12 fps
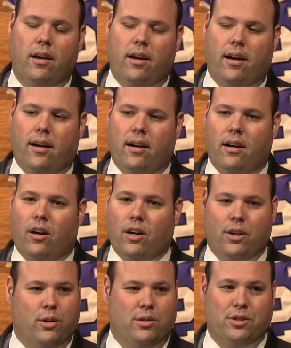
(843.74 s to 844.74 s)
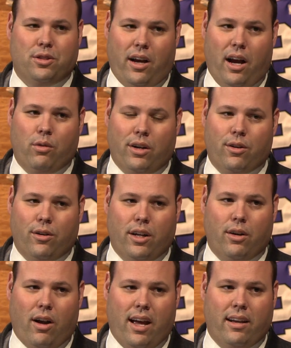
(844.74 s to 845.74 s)
Uh, our coaches are out
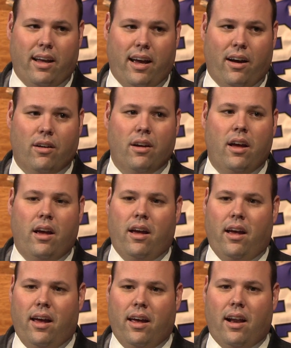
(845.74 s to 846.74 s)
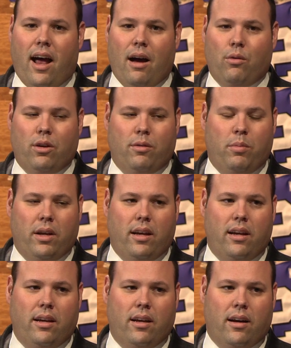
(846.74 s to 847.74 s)
recruiting right now, and I would
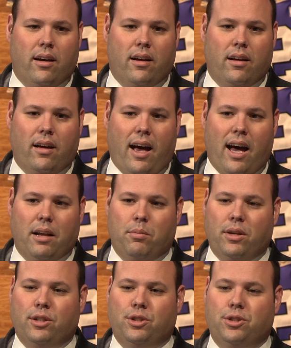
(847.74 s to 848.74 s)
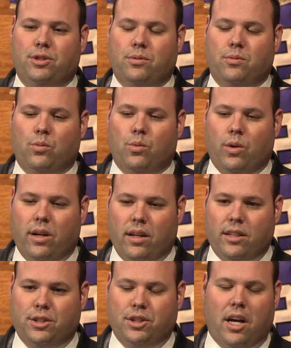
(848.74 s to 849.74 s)
be uh, I'd be sh-
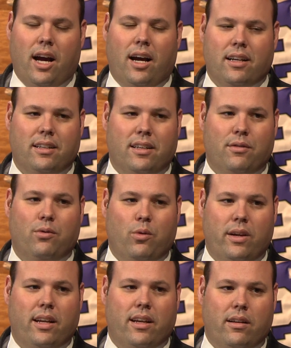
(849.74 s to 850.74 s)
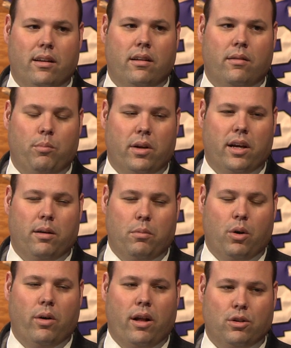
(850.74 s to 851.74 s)
really shocked if we didn't become
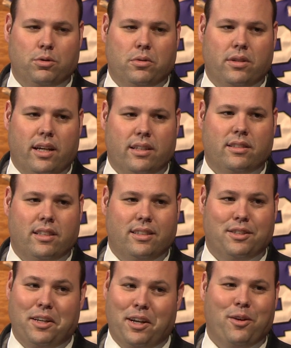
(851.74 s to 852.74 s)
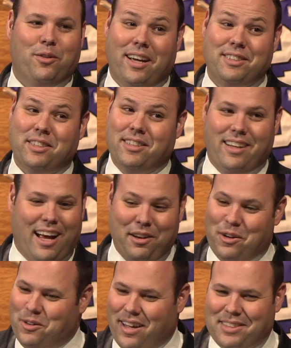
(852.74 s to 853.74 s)
bowl eligible next season. I know that's a I
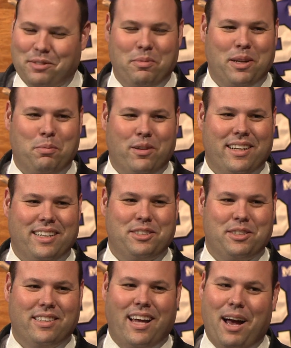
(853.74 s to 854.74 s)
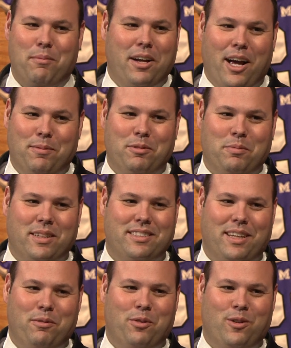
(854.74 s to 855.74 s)
know that's a big prediction. I'm an
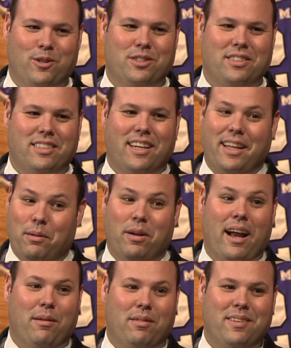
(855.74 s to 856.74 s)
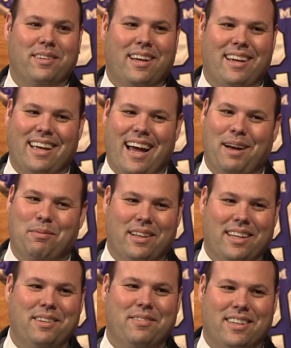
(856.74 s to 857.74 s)
optimist. I'm the first to say and that. Double your I, win total I from, from
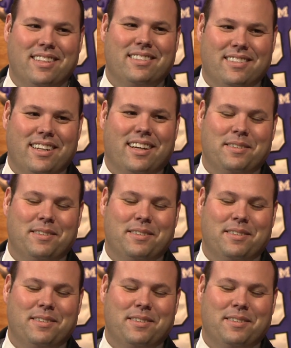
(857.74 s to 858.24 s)
this it. year. Yeah.